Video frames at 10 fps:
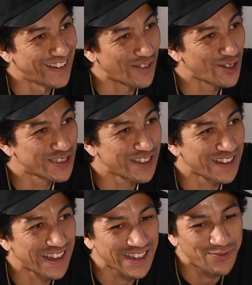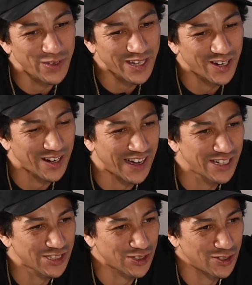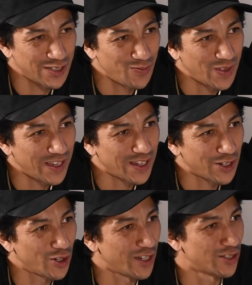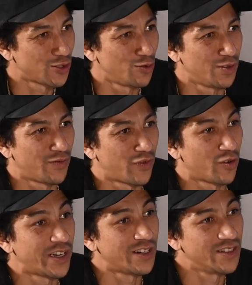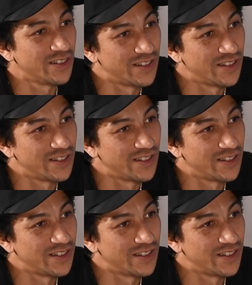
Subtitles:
What was it like being on ice cream and going on tour with Pharrell?